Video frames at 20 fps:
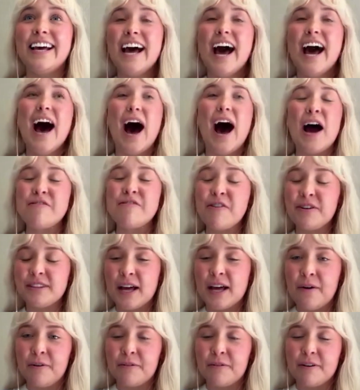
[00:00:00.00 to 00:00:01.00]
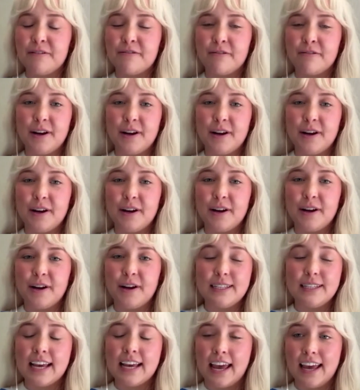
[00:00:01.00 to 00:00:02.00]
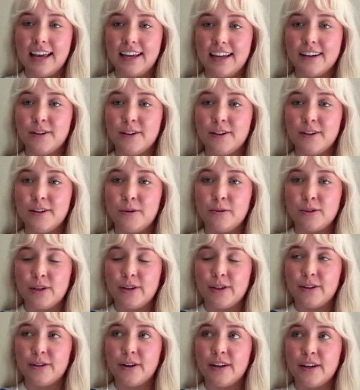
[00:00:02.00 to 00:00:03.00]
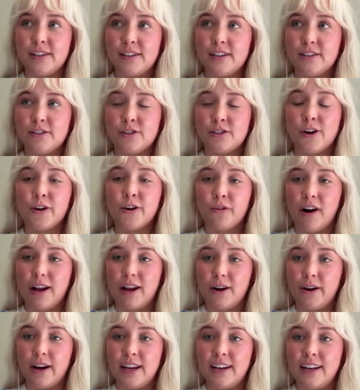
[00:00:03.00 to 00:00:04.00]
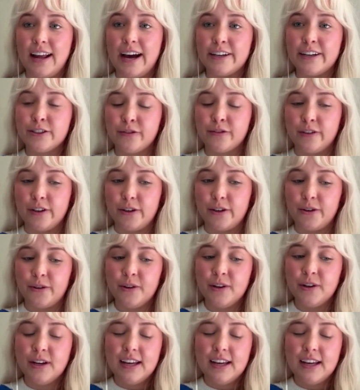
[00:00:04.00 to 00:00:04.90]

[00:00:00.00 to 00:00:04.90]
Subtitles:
I wrote that with my friend Ben Tan, who's a songwriter in Nashville.